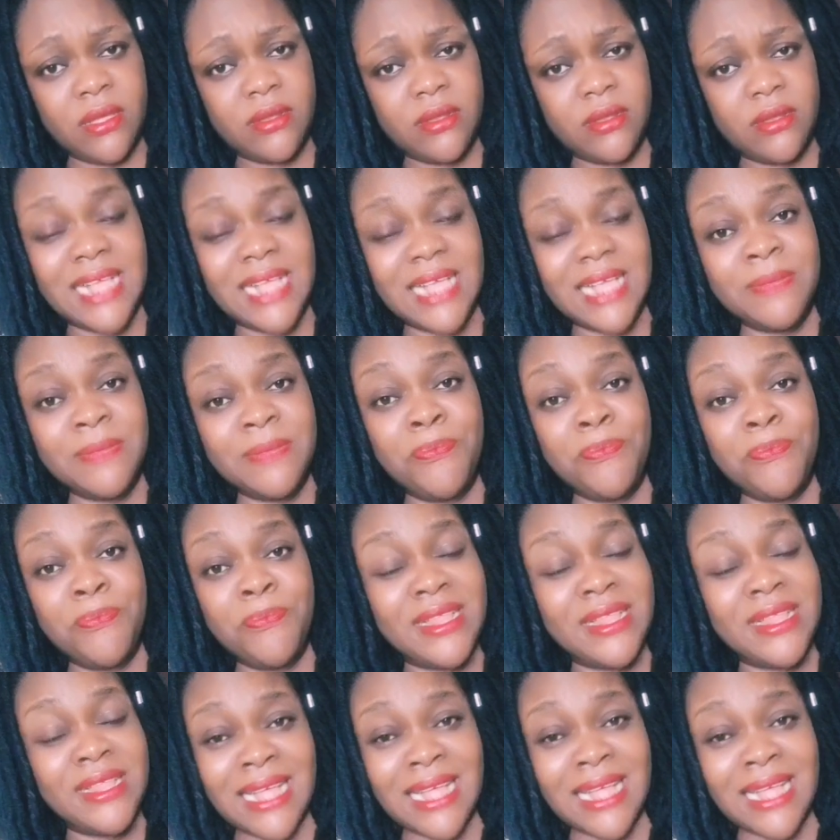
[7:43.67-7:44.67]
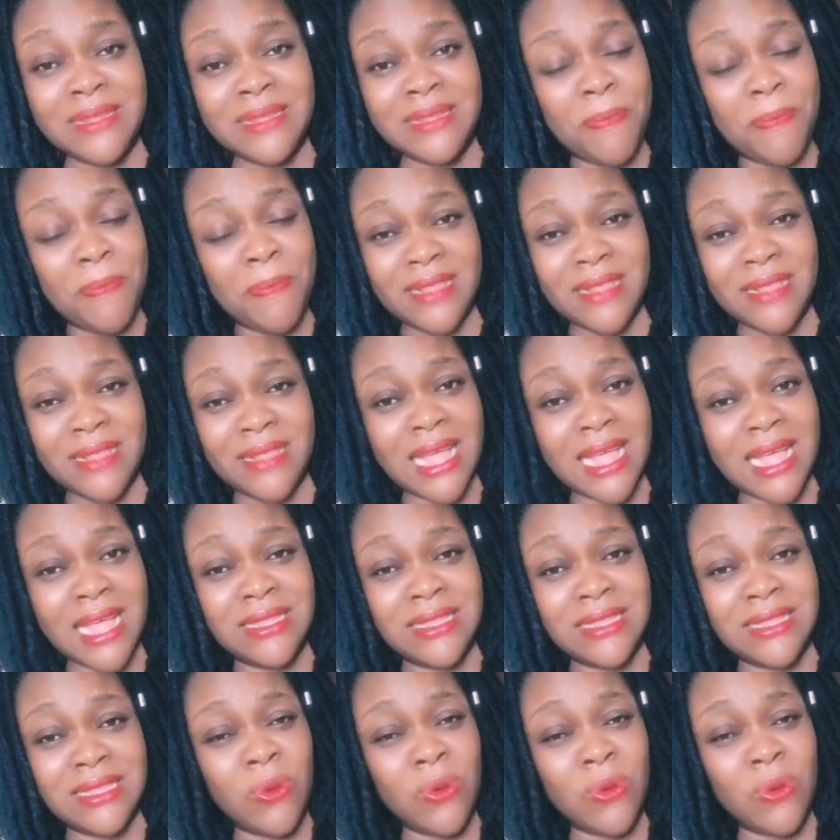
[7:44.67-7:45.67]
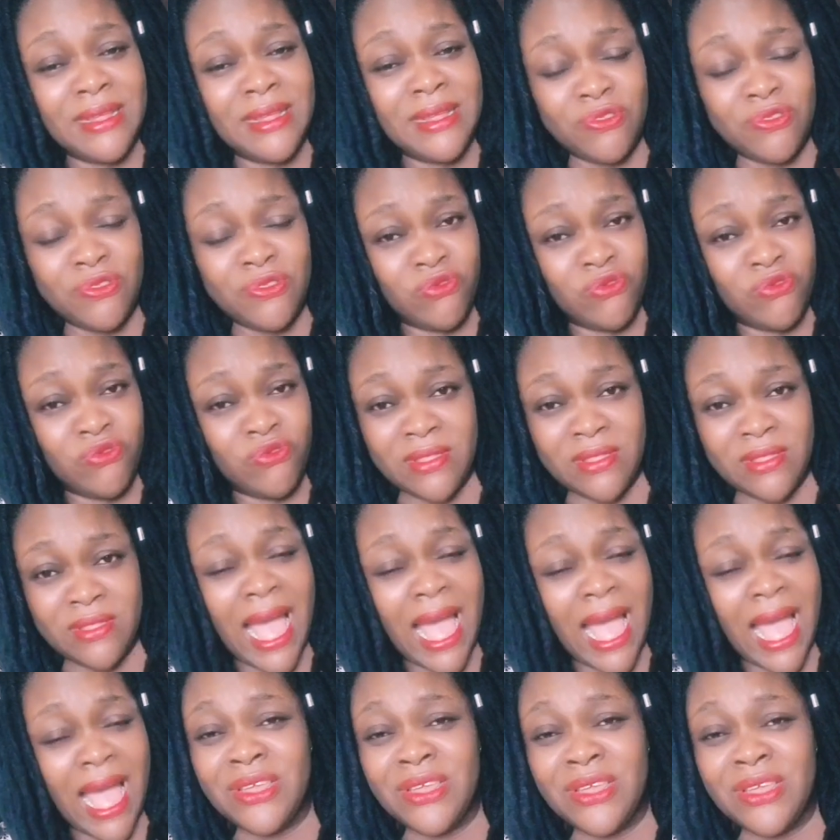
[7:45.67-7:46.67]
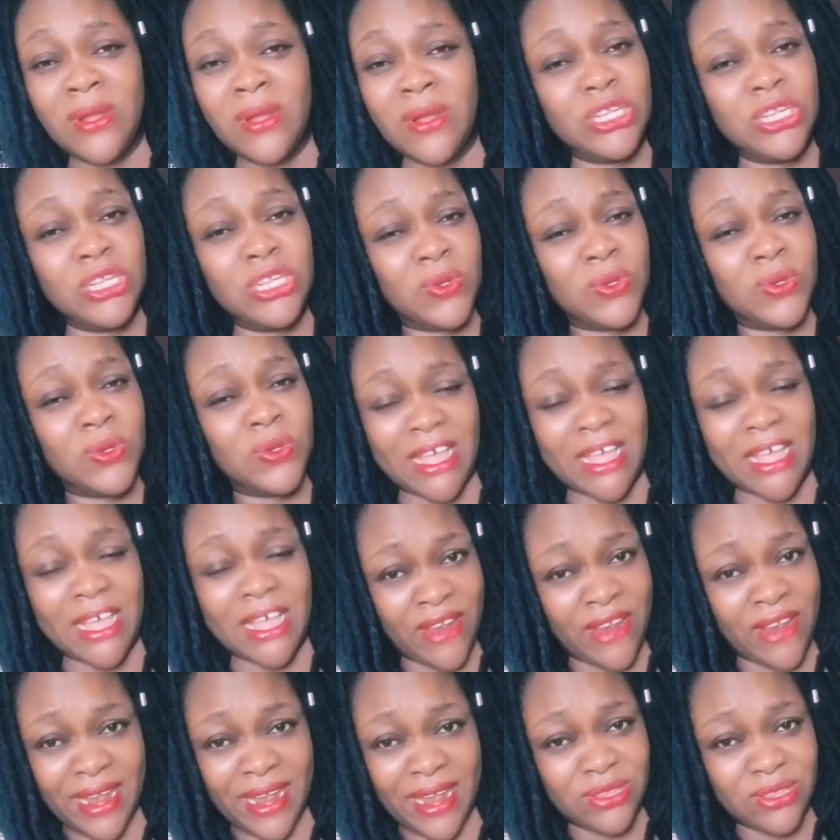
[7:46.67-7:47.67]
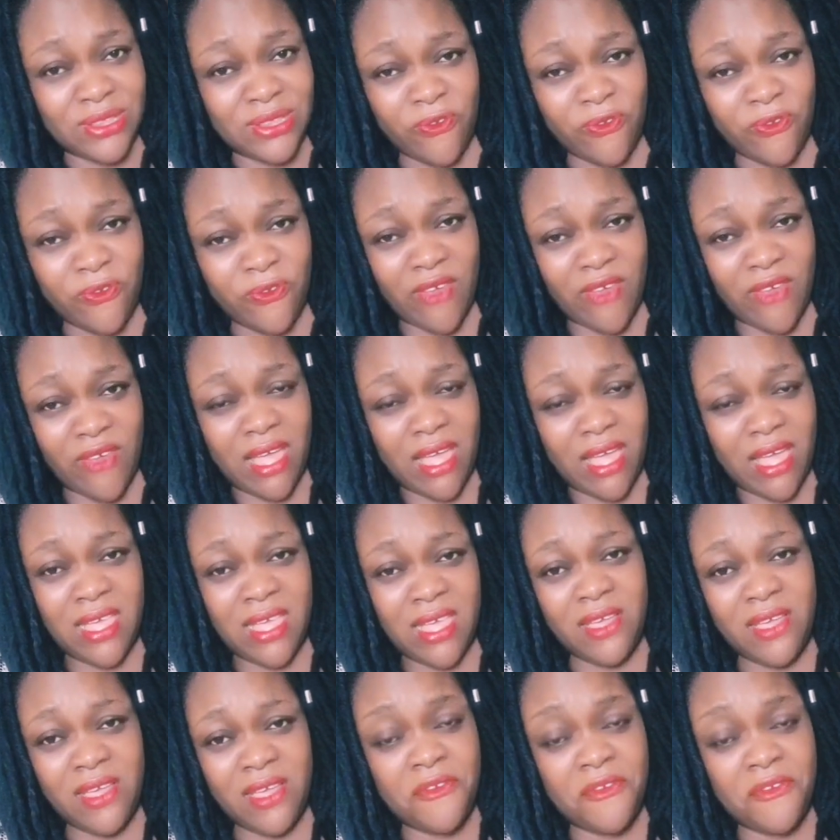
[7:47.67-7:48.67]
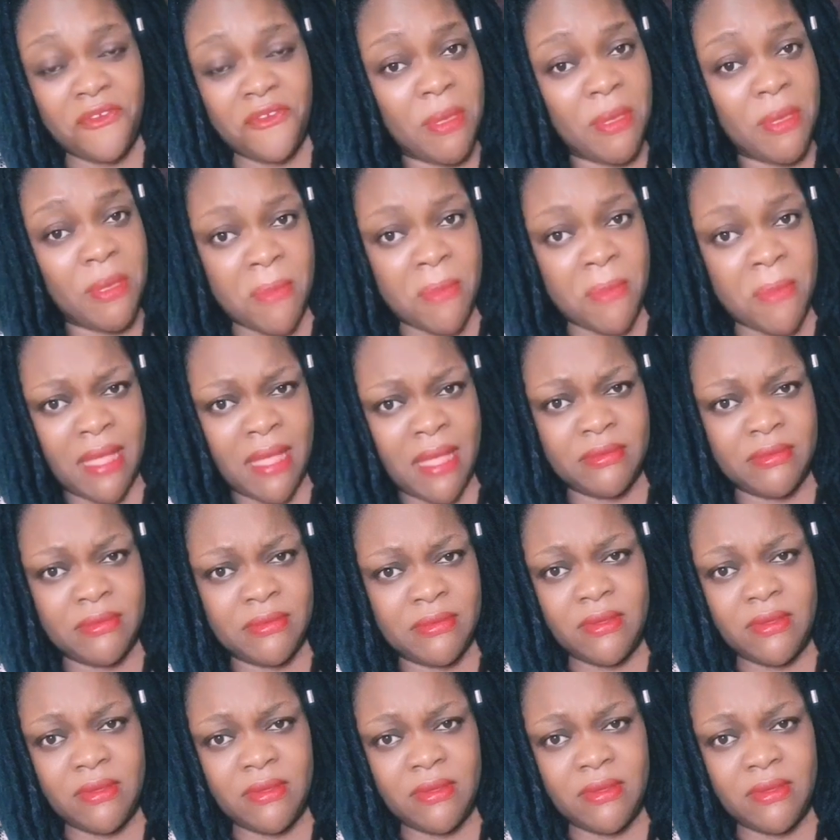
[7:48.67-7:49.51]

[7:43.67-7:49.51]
That's the only truth. The only truth I've heard so far from a man.